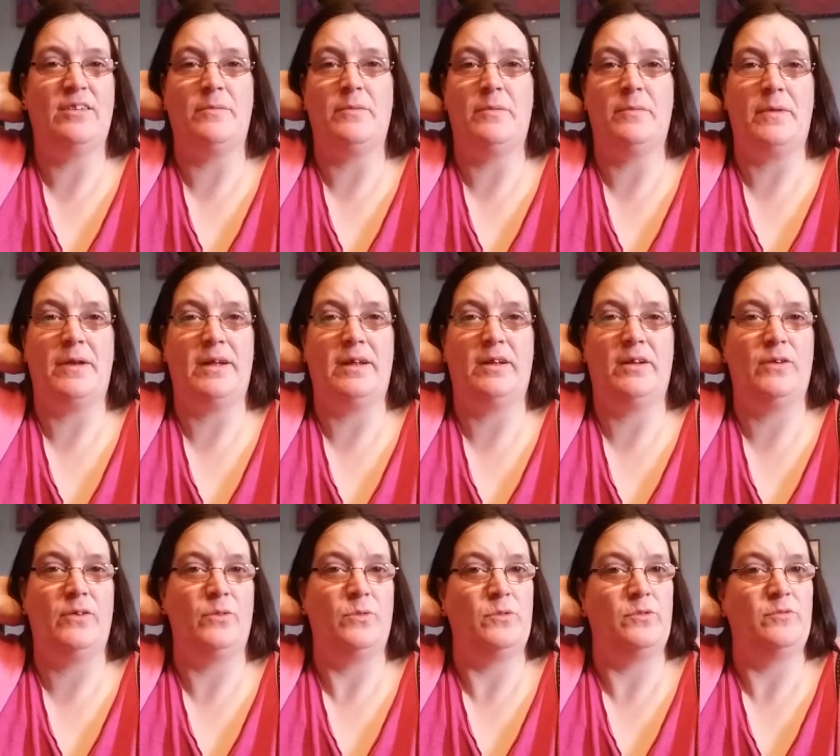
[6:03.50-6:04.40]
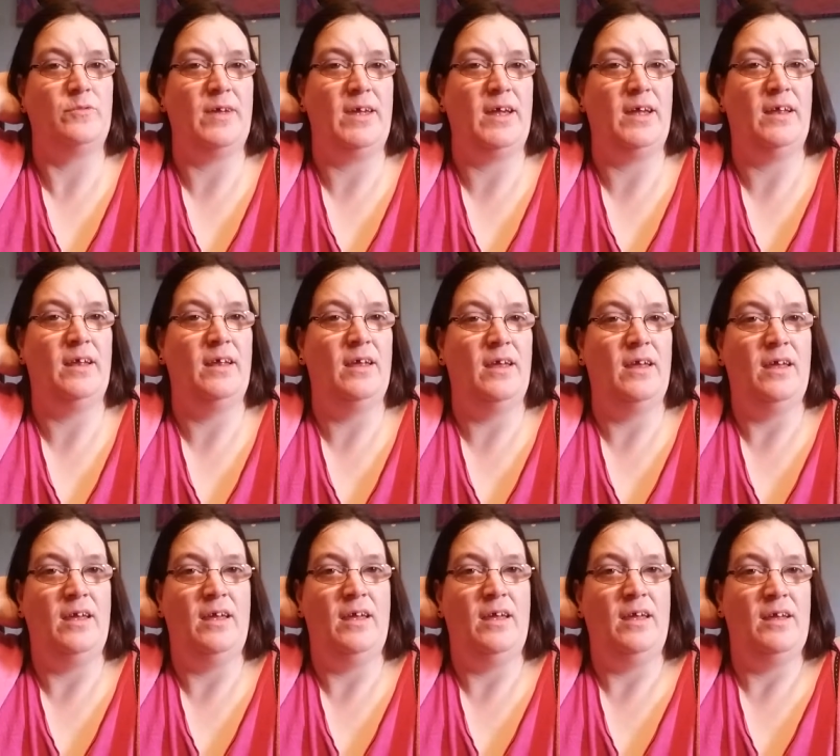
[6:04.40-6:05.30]
some of my clothes would fit
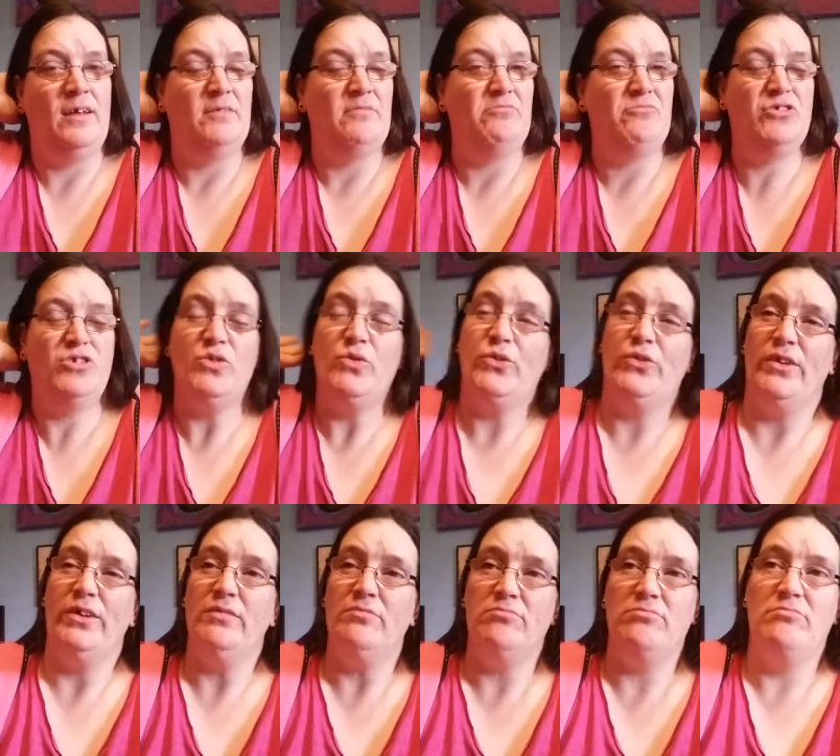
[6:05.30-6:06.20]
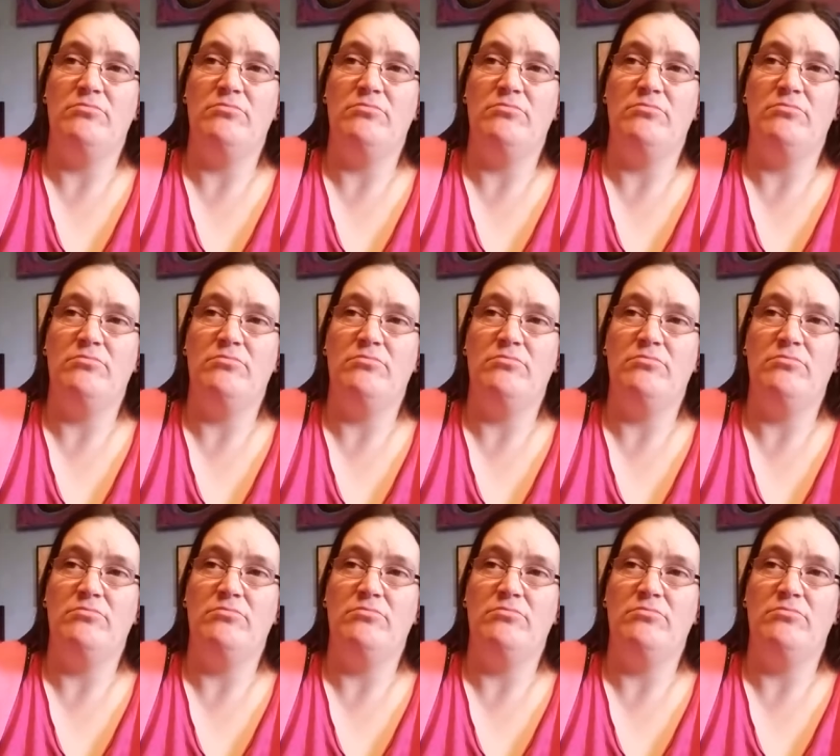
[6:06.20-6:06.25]
looser.